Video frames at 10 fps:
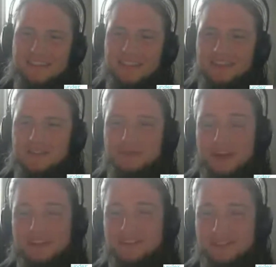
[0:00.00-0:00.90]
The
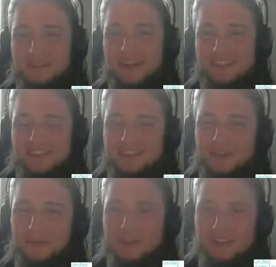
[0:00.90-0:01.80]
U.S. in
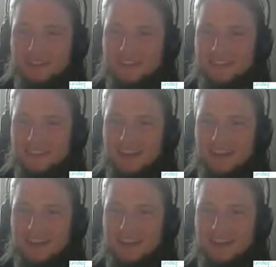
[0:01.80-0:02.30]
total doesn't